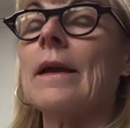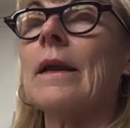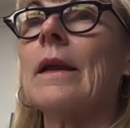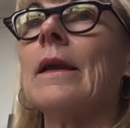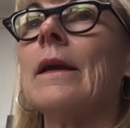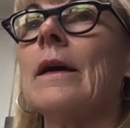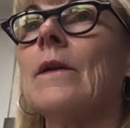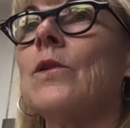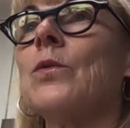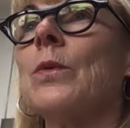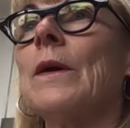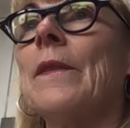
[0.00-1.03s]
And
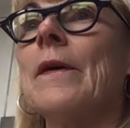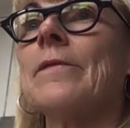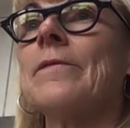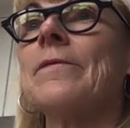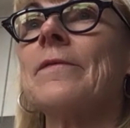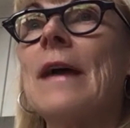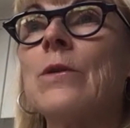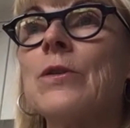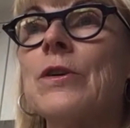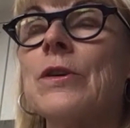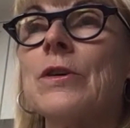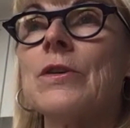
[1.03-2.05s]
when the
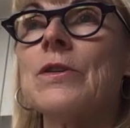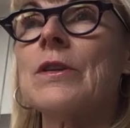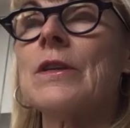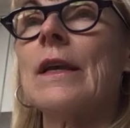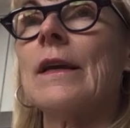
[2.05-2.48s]
founders,